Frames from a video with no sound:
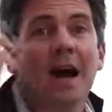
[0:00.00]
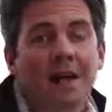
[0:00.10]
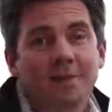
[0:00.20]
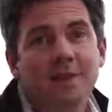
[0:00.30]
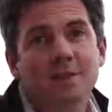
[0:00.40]

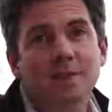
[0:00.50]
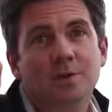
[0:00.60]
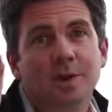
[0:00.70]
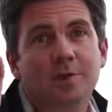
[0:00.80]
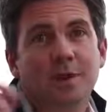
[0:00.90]
and there's the
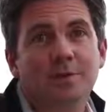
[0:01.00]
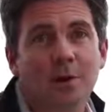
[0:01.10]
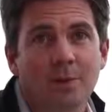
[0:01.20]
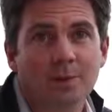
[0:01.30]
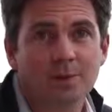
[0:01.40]

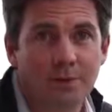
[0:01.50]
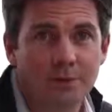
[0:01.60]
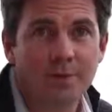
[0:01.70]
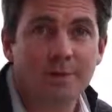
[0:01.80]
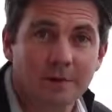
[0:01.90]
$25 withdrawal
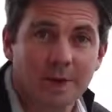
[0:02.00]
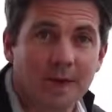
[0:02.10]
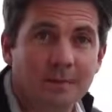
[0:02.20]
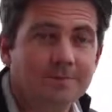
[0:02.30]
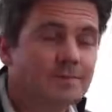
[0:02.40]
fee,
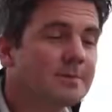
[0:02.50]
okay?